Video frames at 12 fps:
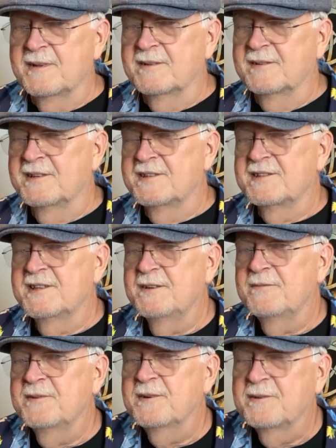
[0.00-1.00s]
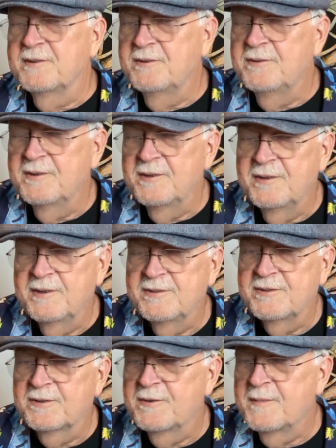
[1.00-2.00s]
Let's see if we're going to
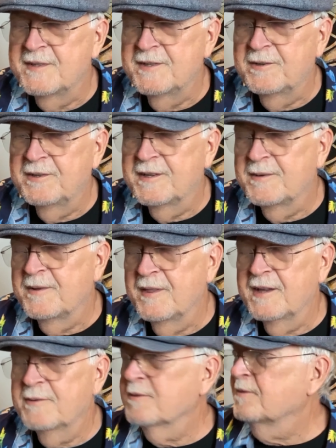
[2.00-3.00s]
show the mandola. You think we're going